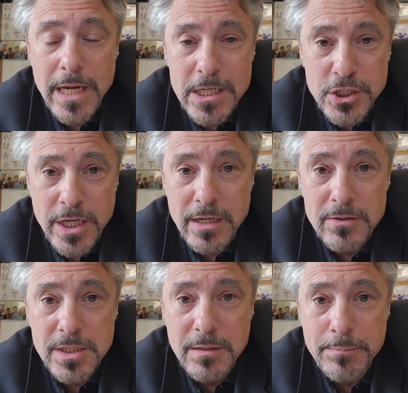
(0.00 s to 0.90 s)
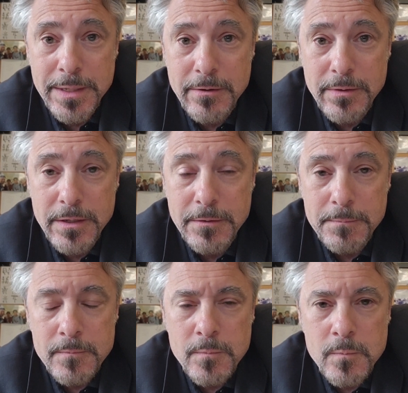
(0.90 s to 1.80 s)
a challenging period
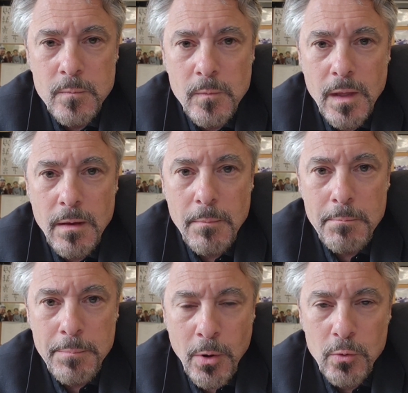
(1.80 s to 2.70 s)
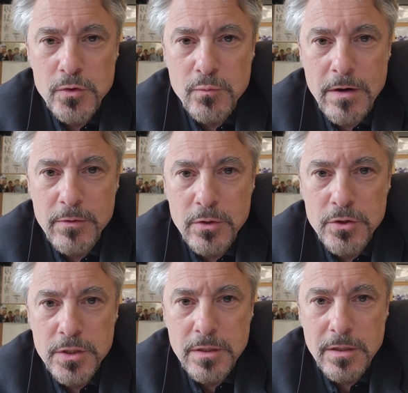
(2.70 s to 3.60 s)

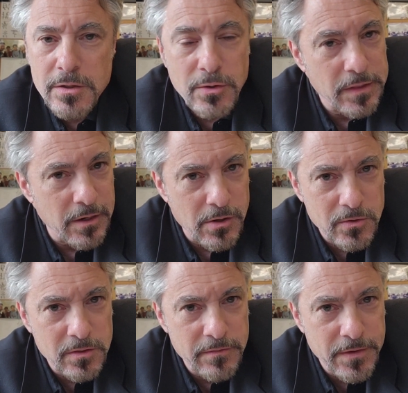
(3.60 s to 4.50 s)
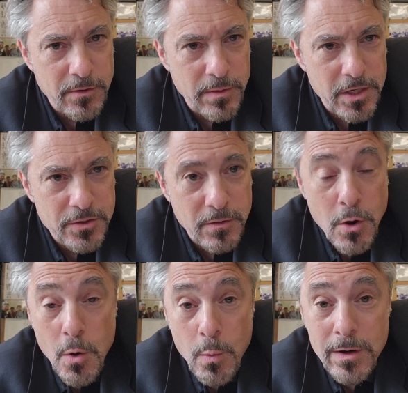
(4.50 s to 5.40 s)
post-revolution during the Articles of Confederation,
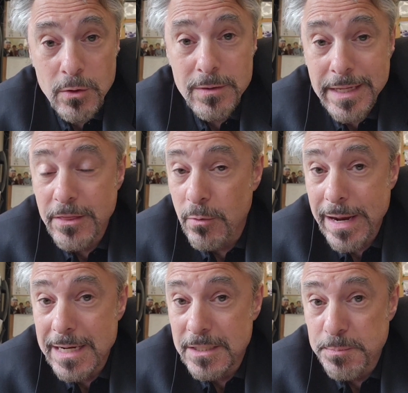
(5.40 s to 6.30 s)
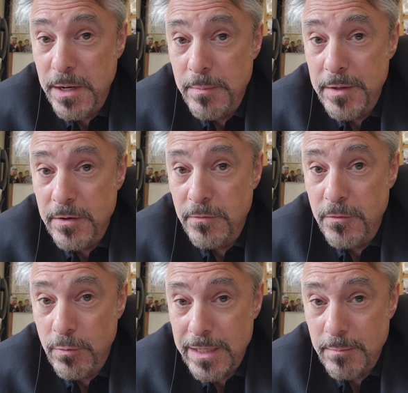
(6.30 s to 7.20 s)
where it looked like the grand experiment
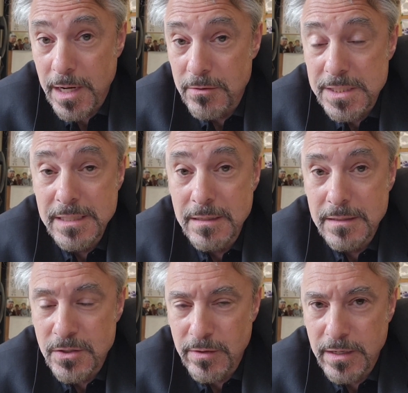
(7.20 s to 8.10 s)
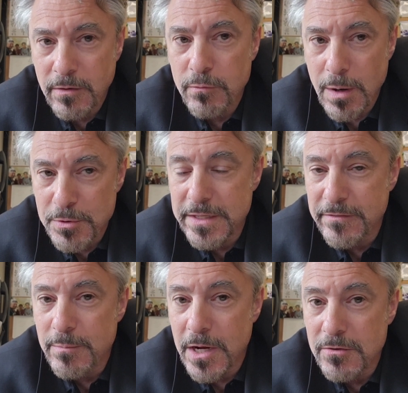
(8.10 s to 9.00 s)
of of
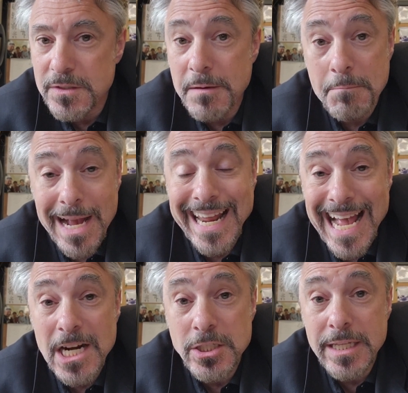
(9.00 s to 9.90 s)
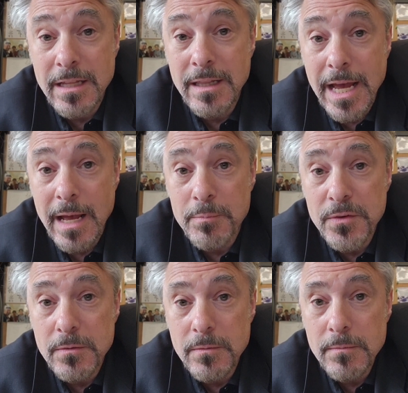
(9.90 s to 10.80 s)
representative democracy might actually
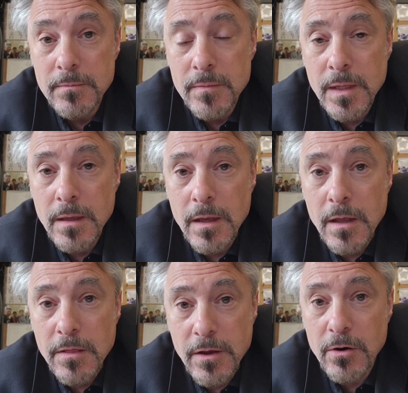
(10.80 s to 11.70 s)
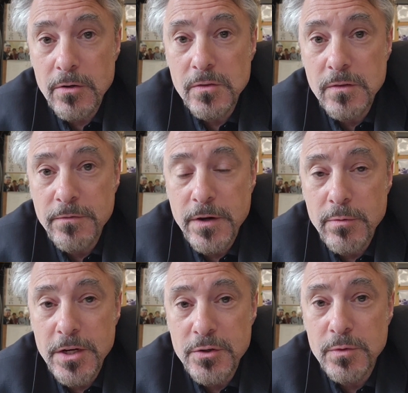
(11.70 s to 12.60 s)
collapse. The Articles of
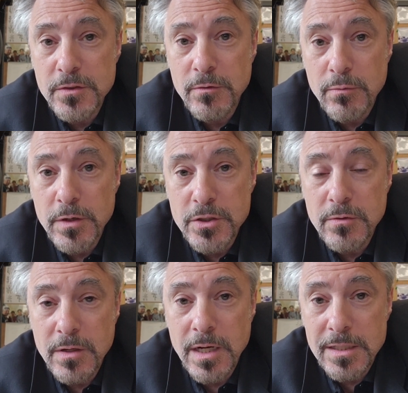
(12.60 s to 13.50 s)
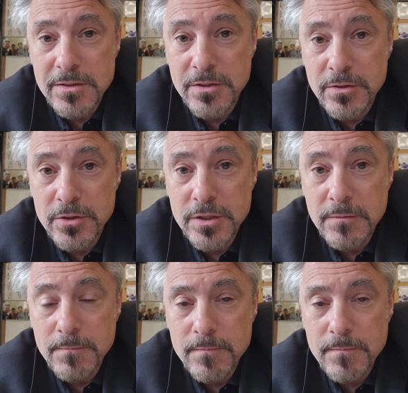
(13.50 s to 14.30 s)
Confederation was the original Constitution.